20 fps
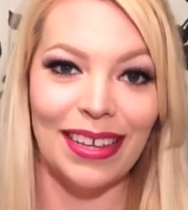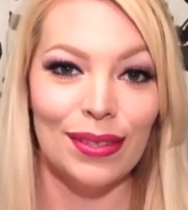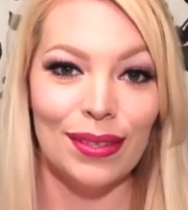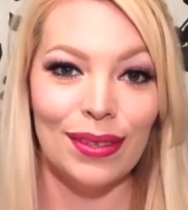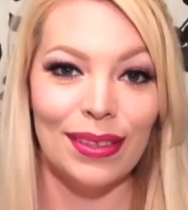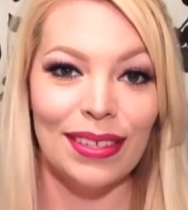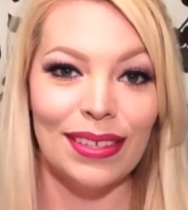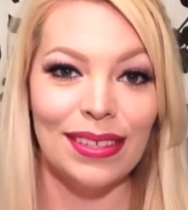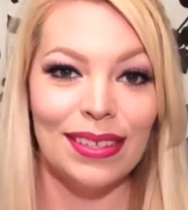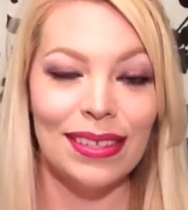So
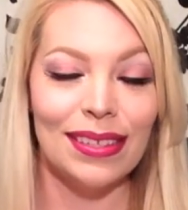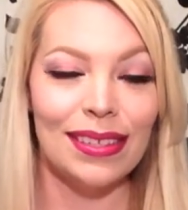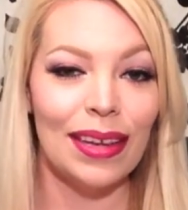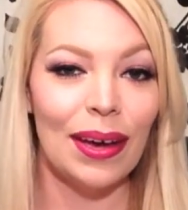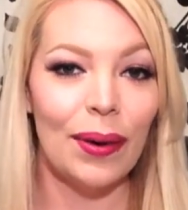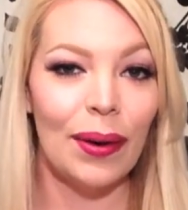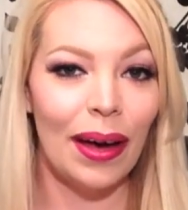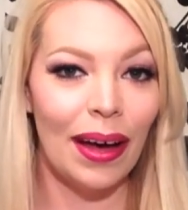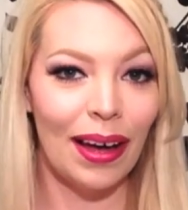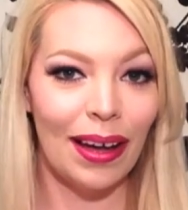this is
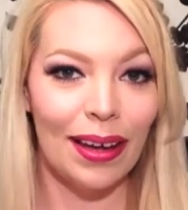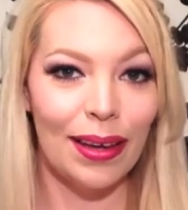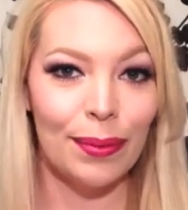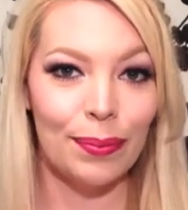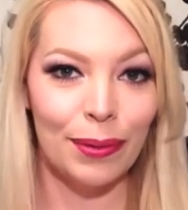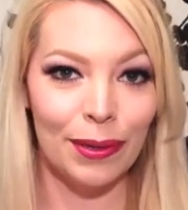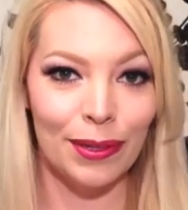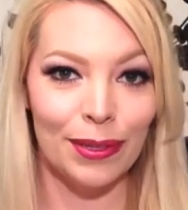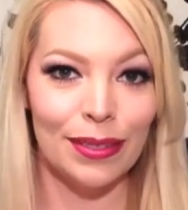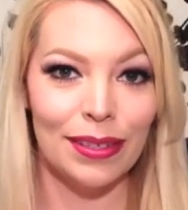how I
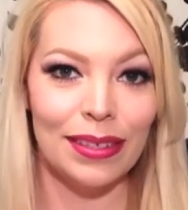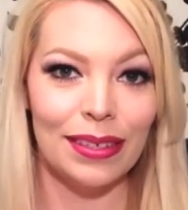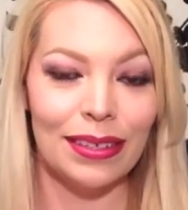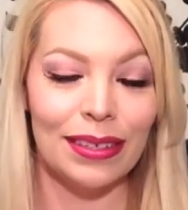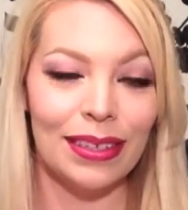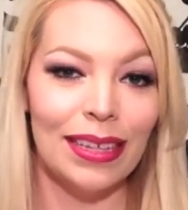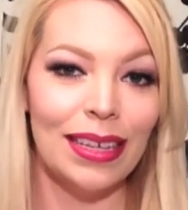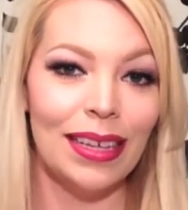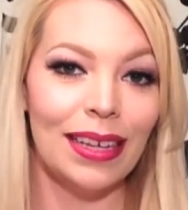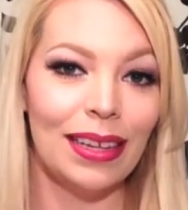
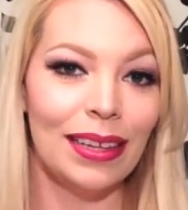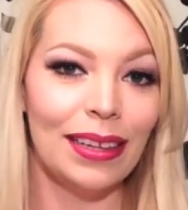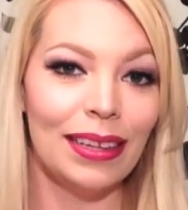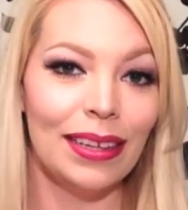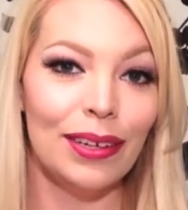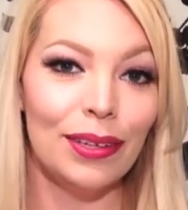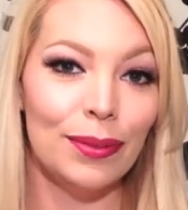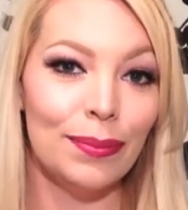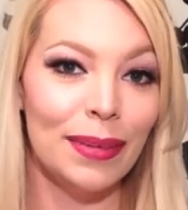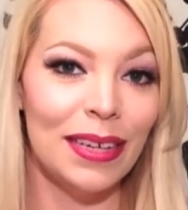personally
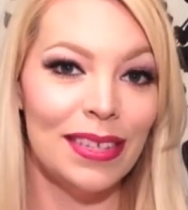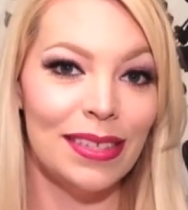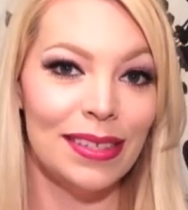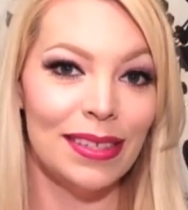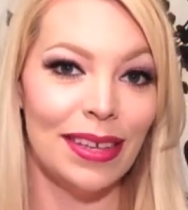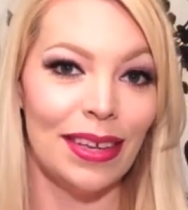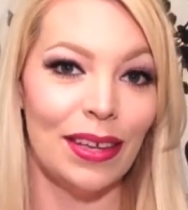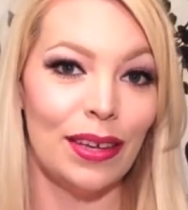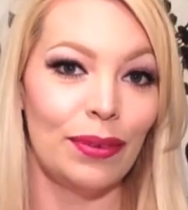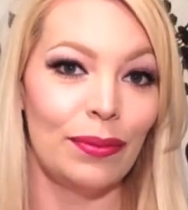cleared my
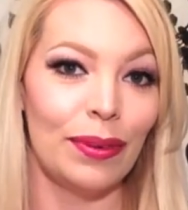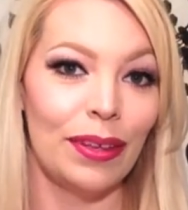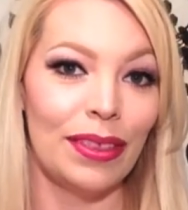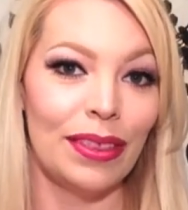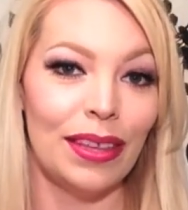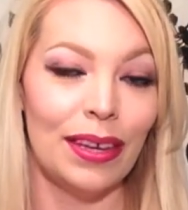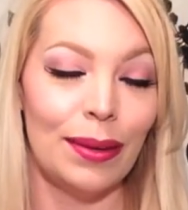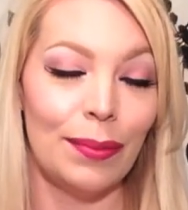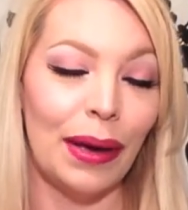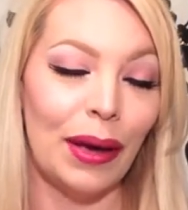skin
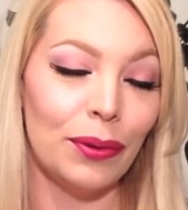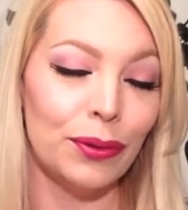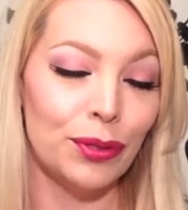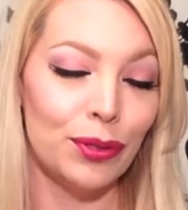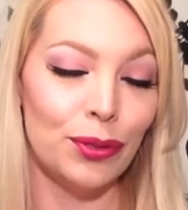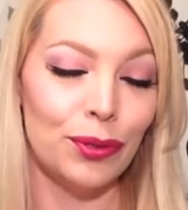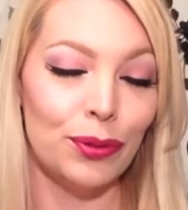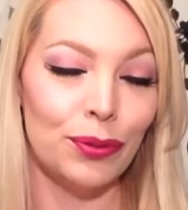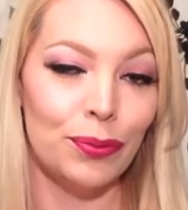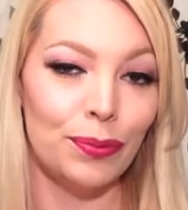within about
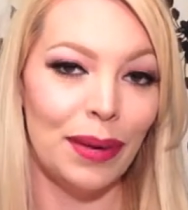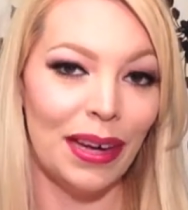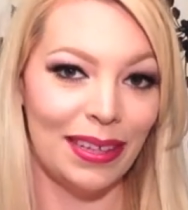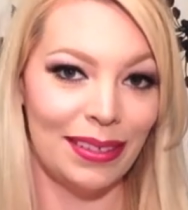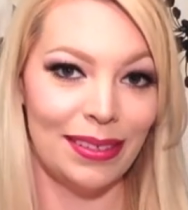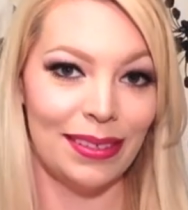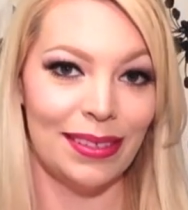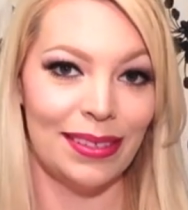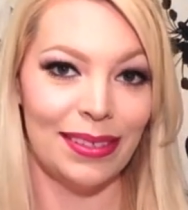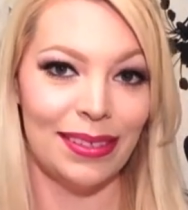2
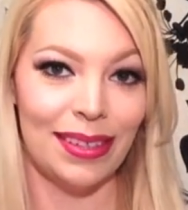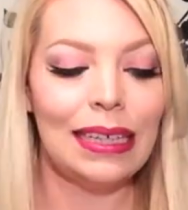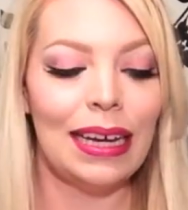months.